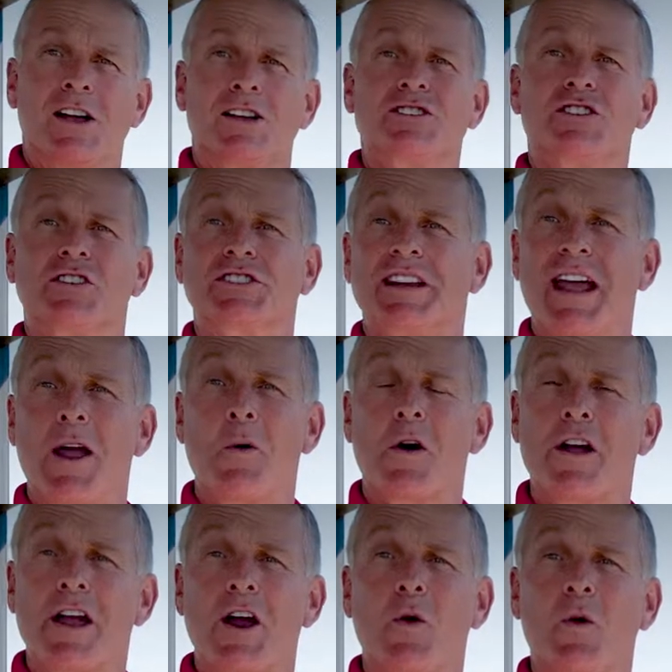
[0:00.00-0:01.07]
So today
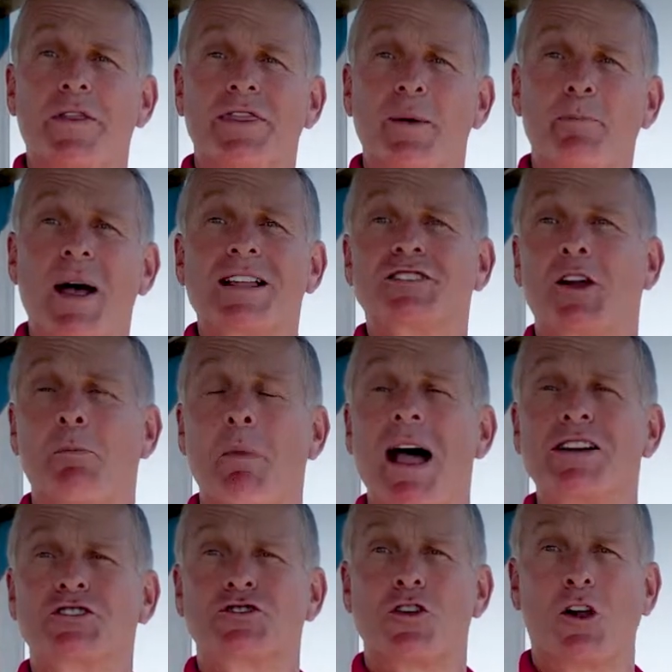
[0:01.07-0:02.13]
we're here with the Petzl
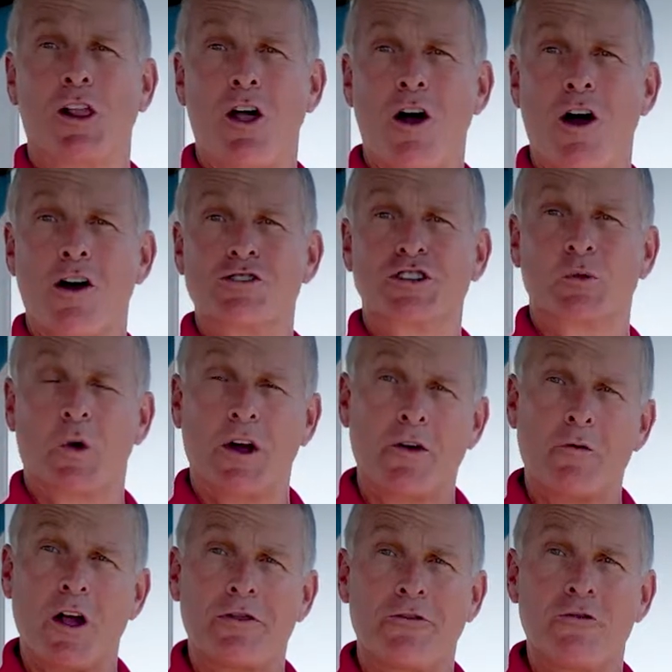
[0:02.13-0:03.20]
Maestro Large, and we're going to
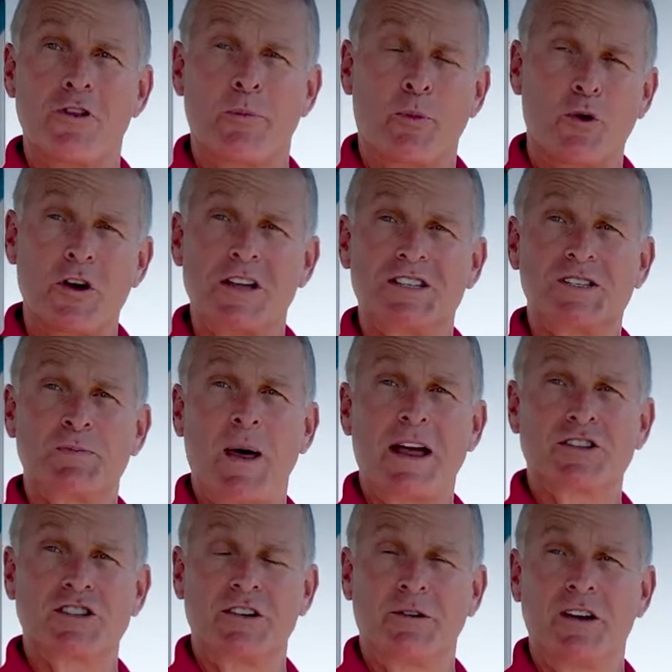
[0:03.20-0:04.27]
run through the
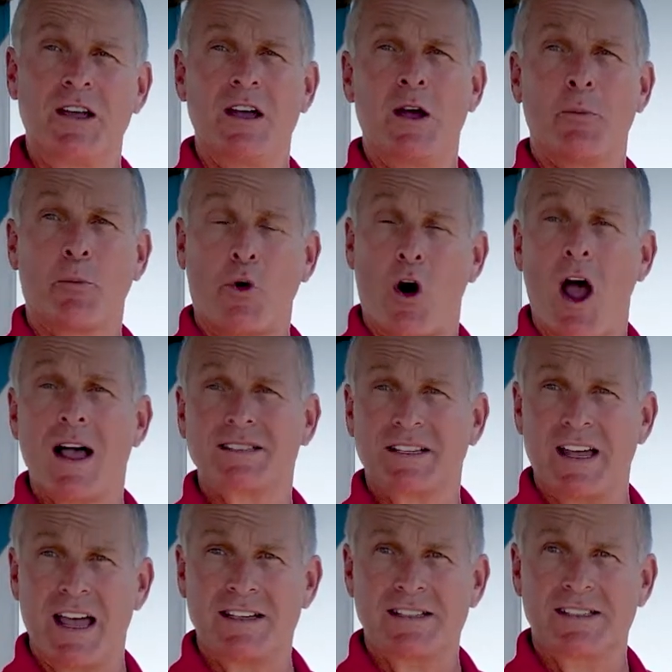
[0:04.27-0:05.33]
pre-inspection
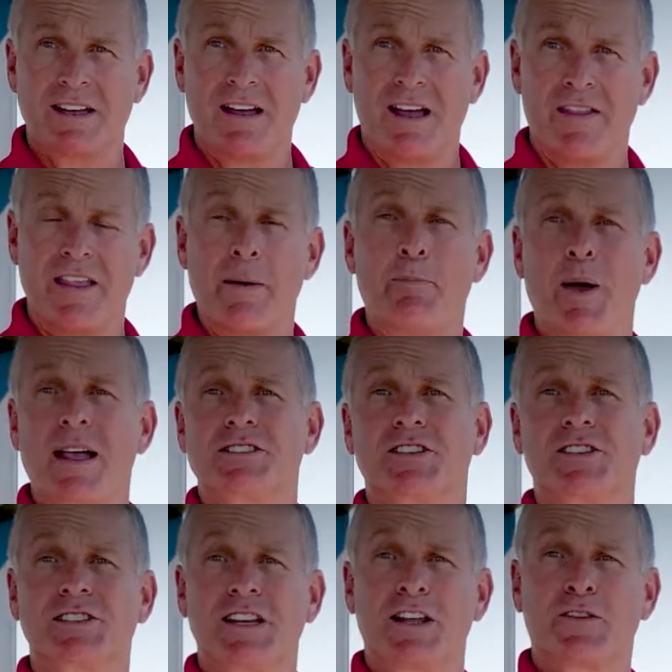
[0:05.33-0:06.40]
process that
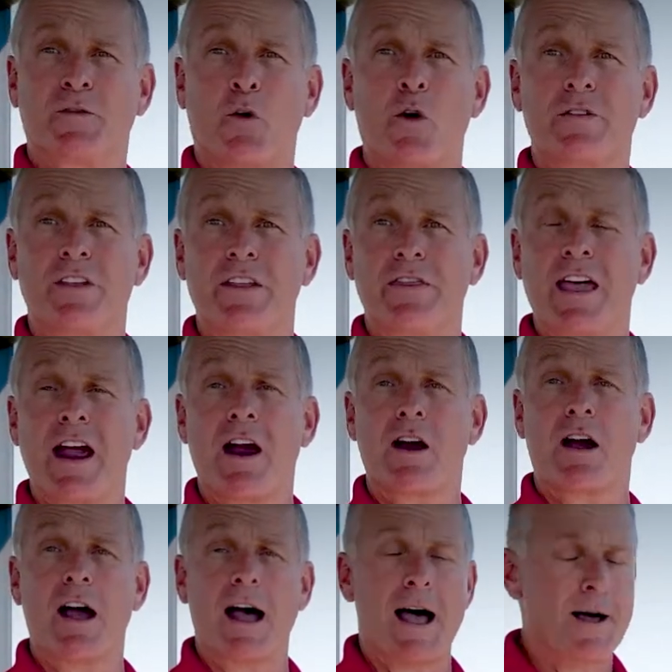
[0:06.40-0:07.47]
Petzl sets forth in
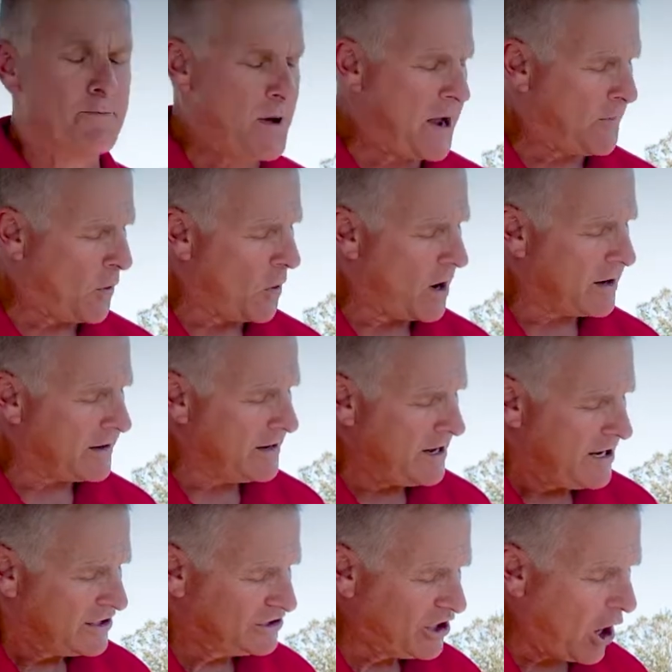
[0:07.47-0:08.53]
their paperwork.
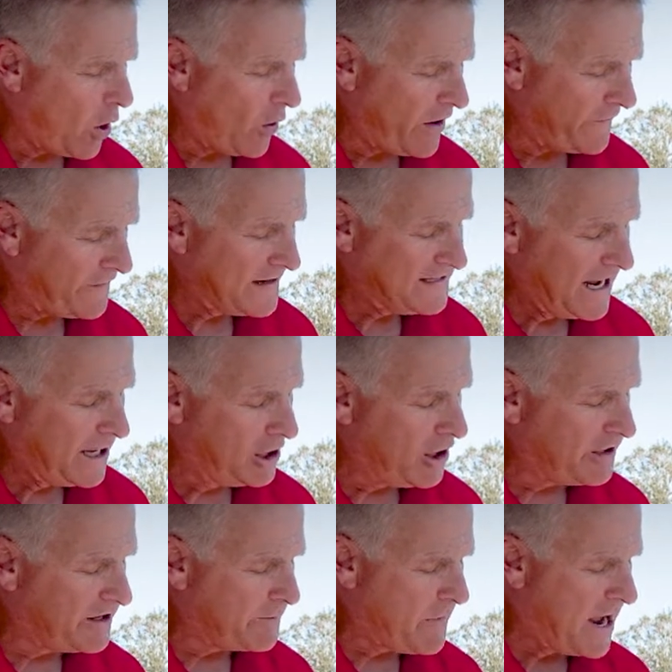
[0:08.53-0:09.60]
So if I take a
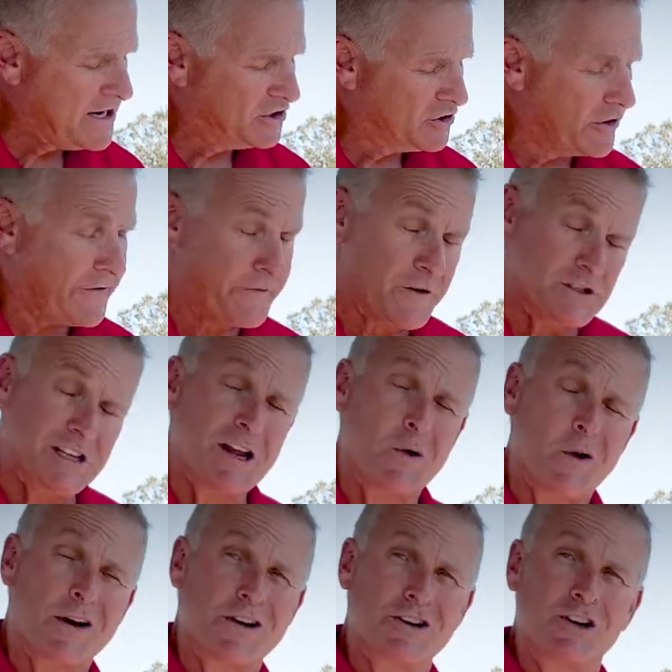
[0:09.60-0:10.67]
look at the Maestro, the first thing I
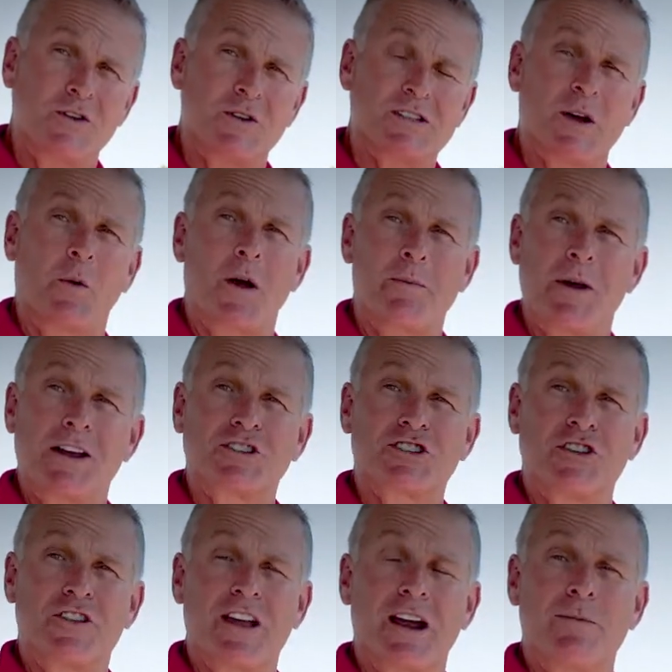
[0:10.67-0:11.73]
want to do is I want to make
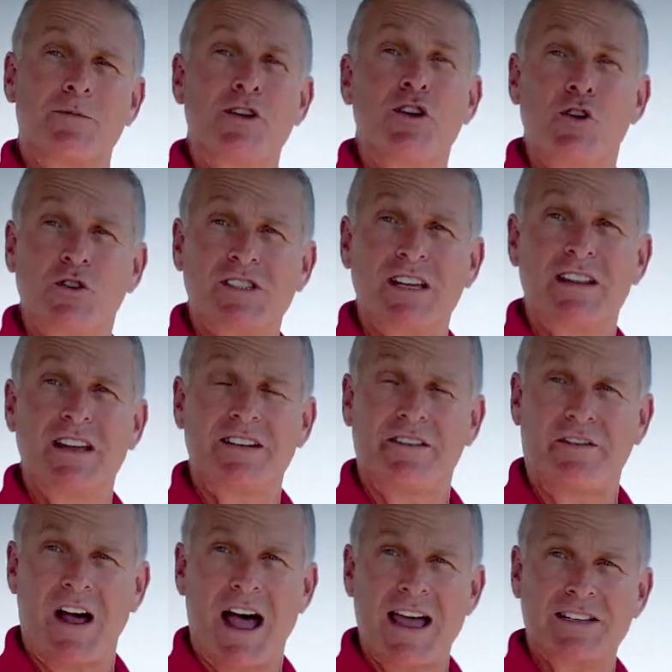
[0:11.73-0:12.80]
sure that I'm using the
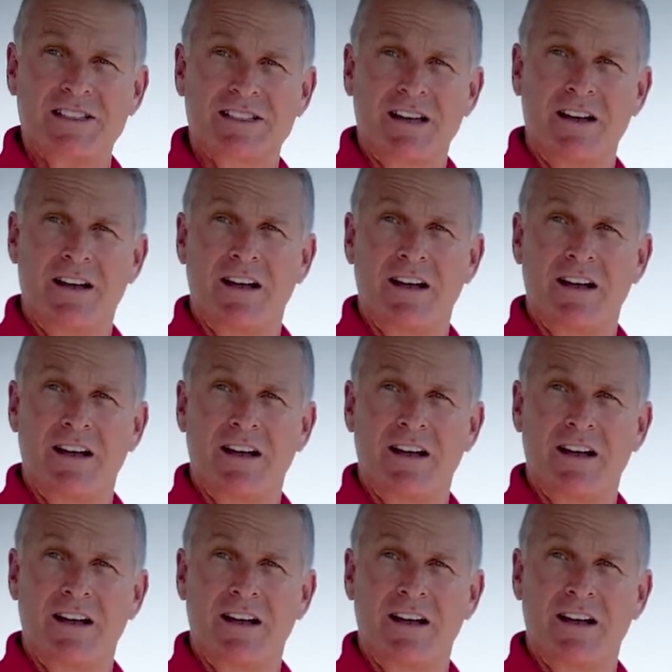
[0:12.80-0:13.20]
device